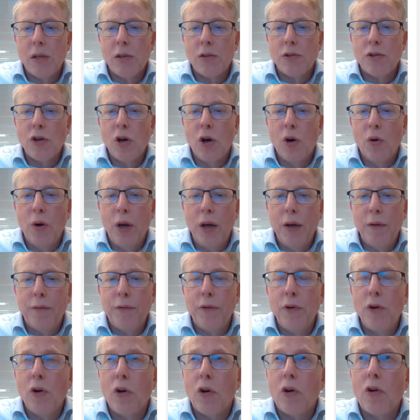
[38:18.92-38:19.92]
So
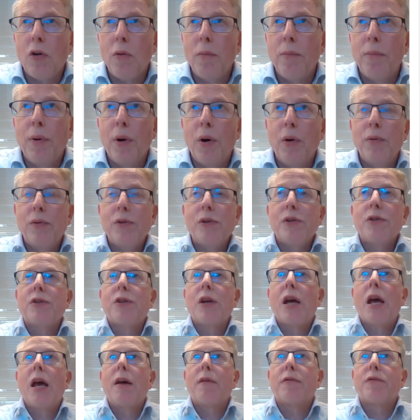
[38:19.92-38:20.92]
if your components
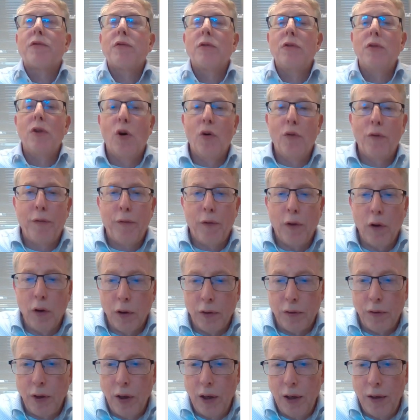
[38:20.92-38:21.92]
have no
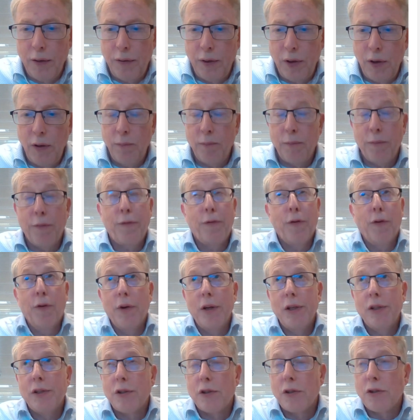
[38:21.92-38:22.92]
volatility, for
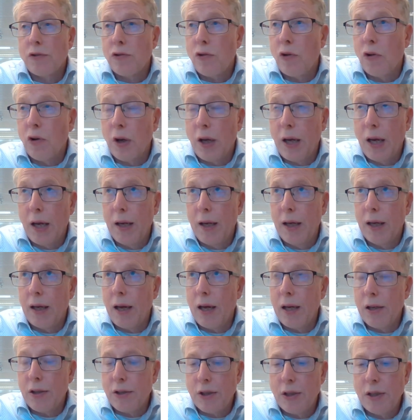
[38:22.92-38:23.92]
instance,
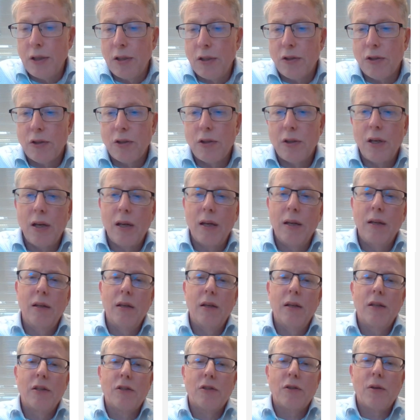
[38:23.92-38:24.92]
organic acids, then
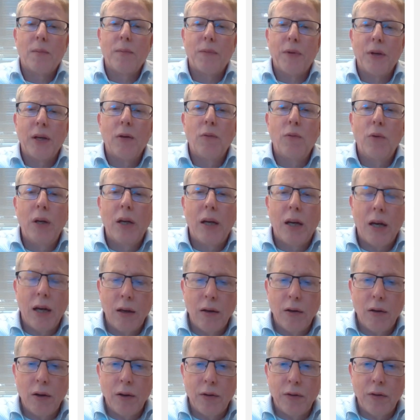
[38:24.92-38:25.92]
it's something we
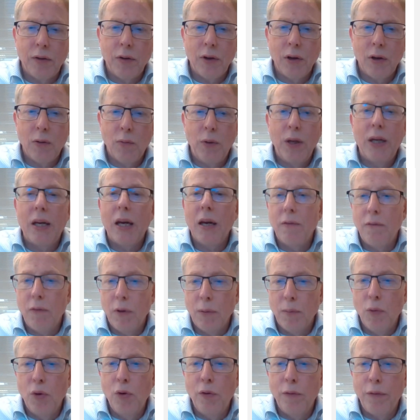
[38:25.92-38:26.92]
cannot, we can
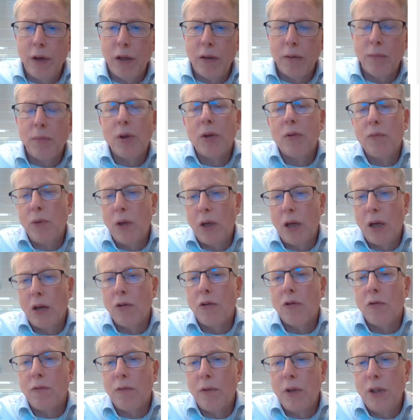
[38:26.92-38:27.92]
remove it, but we
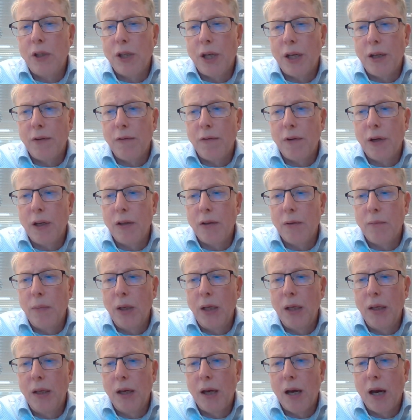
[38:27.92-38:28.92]
cannot regenerate the
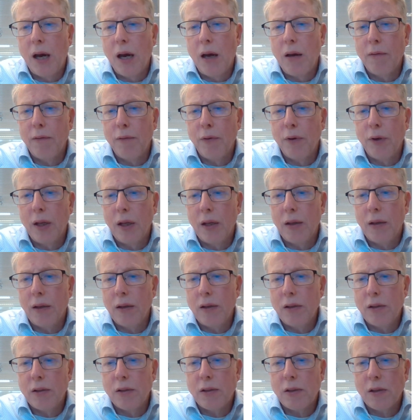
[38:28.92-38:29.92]
media. And for that,
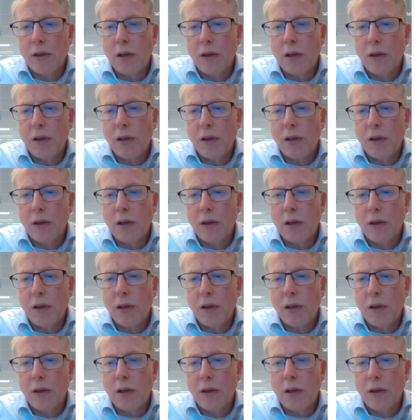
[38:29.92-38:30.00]
the